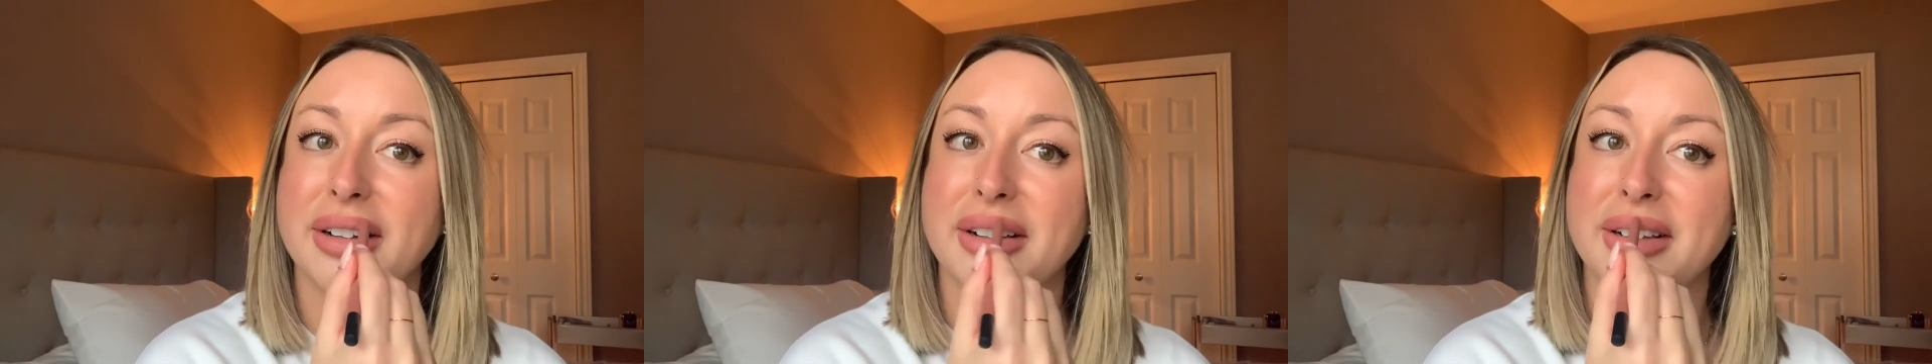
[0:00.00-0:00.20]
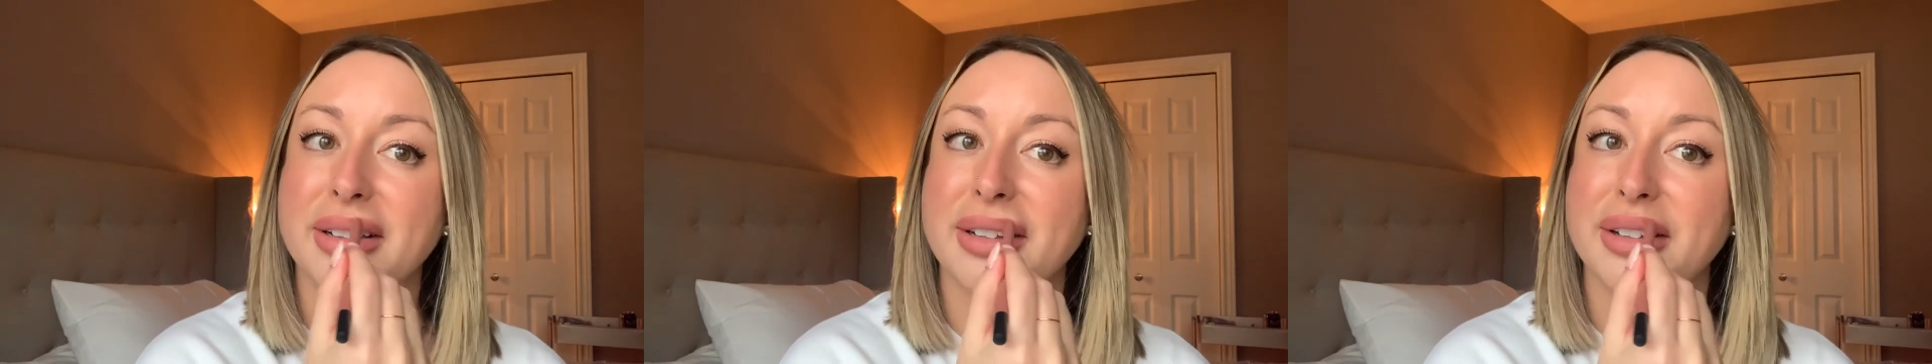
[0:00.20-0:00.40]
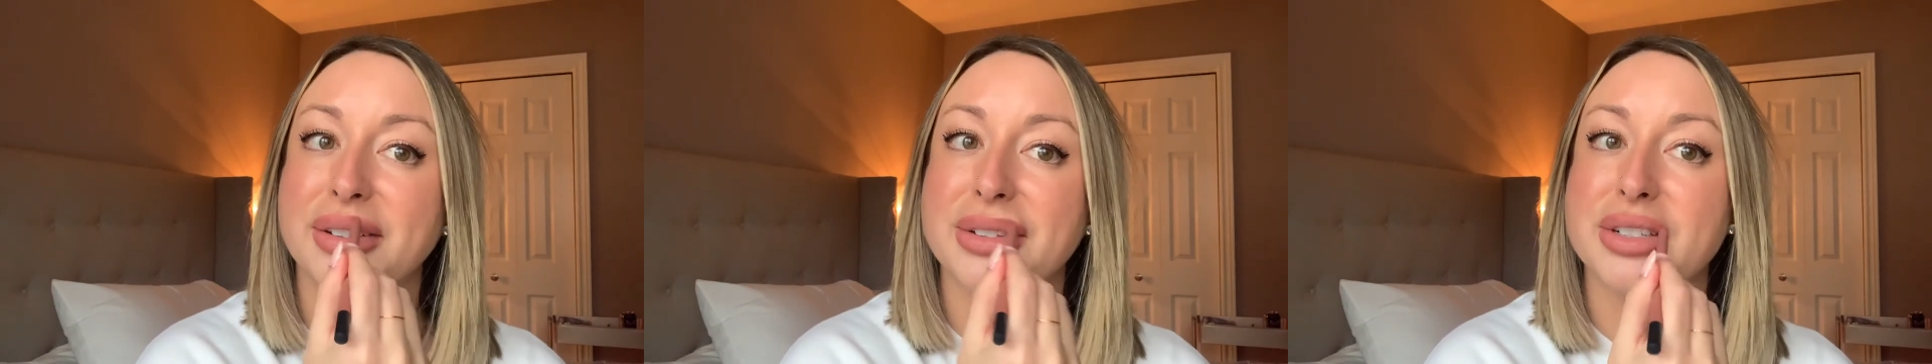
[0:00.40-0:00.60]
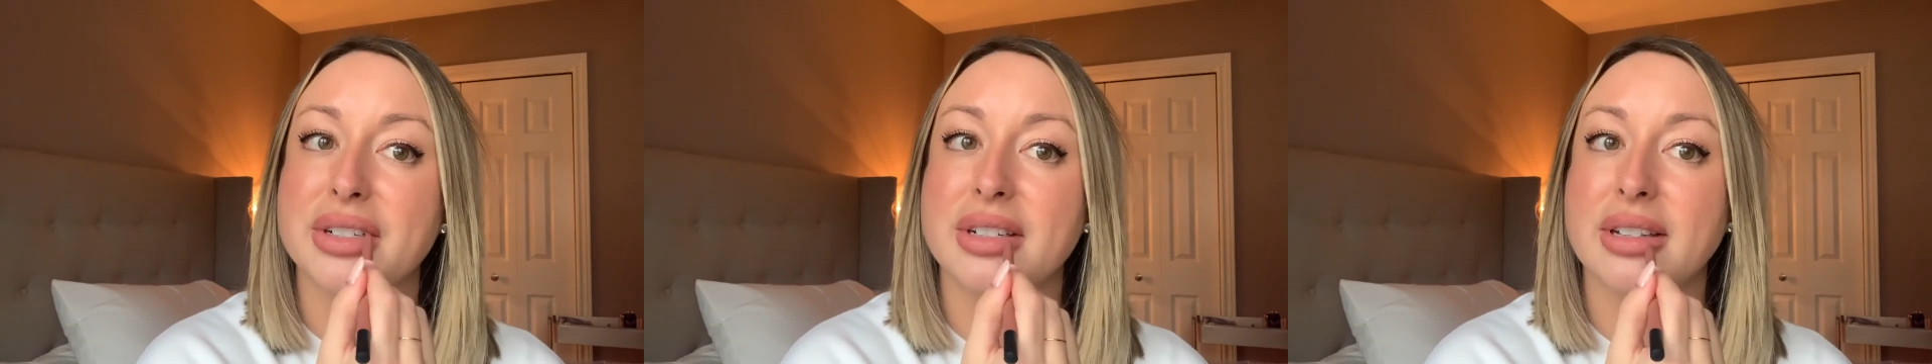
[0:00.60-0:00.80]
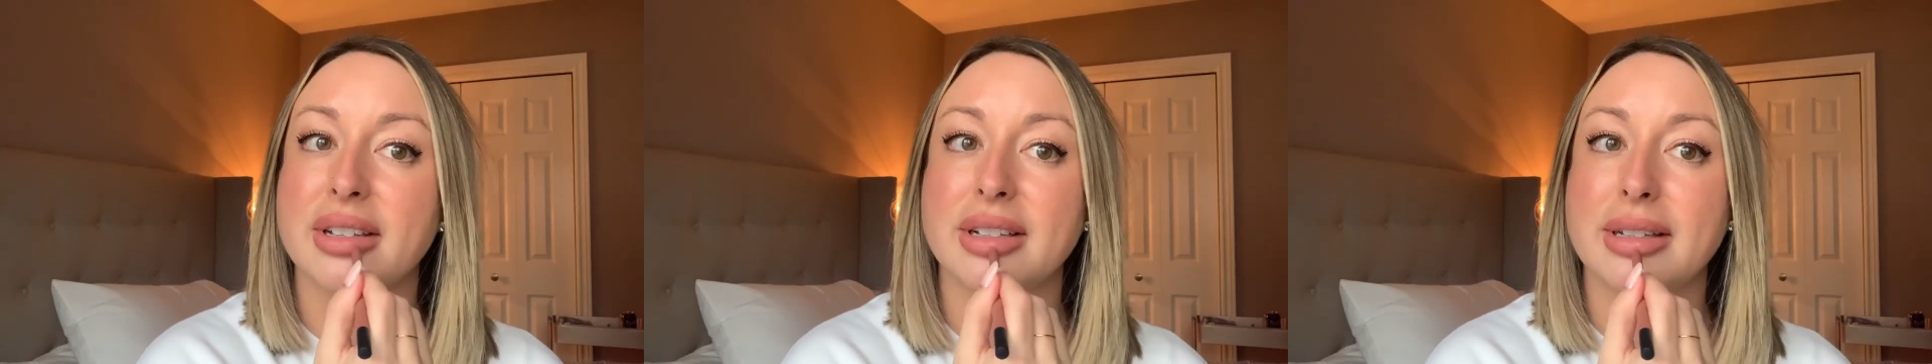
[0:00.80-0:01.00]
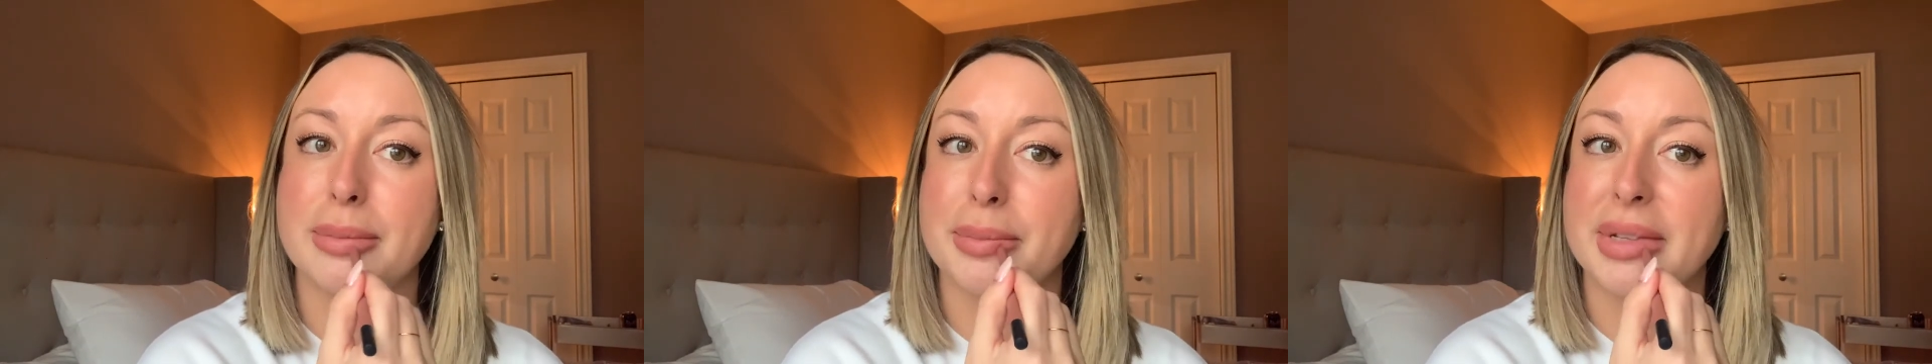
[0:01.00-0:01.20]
closer to the lip